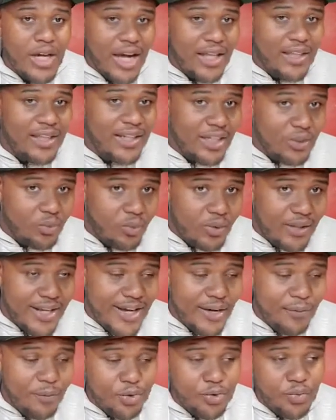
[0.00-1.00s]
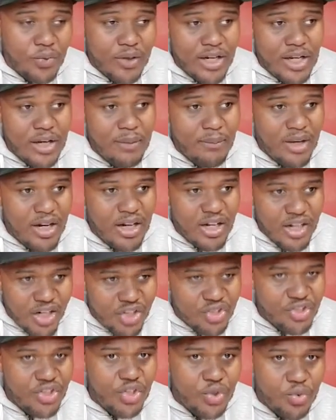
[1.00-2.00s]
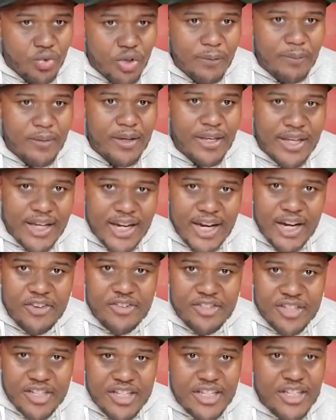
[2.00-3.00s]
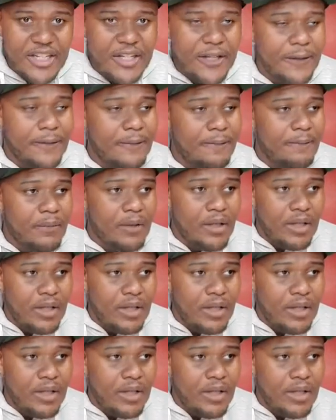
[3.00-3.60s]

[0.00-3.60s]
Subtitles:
I think that's what Dak wants right now. About $120 million guaranteed.